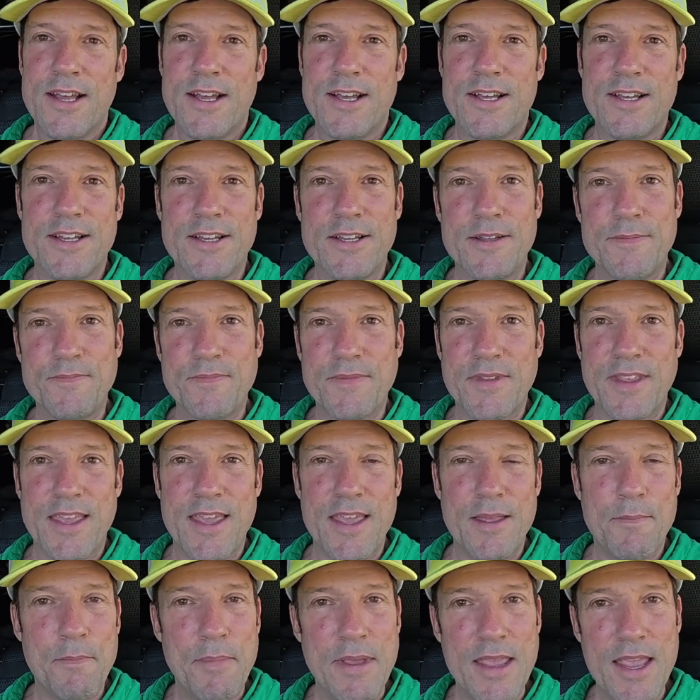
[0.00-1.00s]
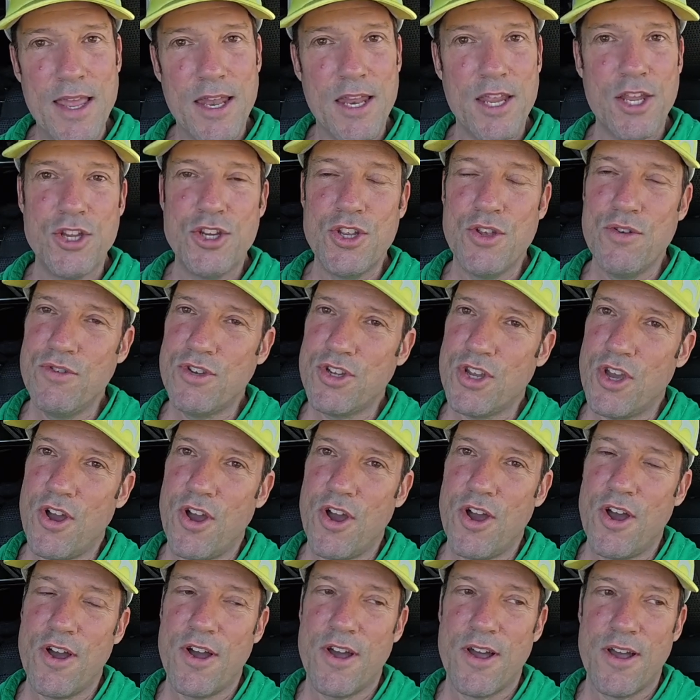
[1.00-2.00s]
and being in
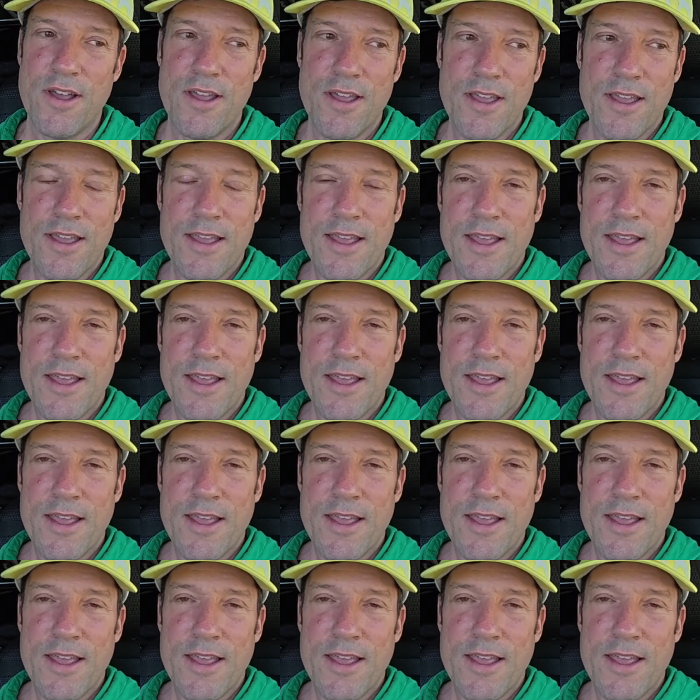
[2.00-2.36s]
Utah,